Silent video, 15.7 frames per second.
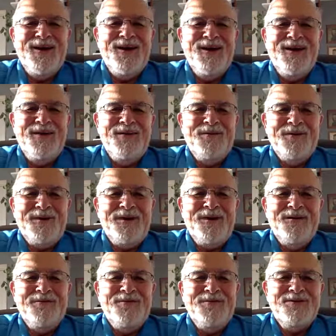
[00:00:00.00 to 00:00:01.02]

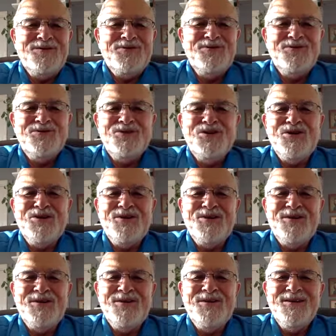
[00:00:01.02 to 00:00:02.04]
Kind of a cheat
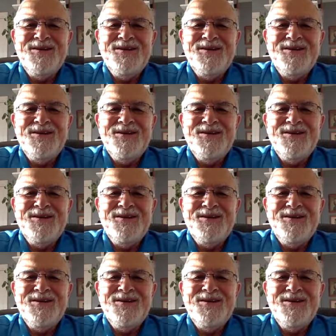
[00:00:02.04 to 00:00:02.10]
to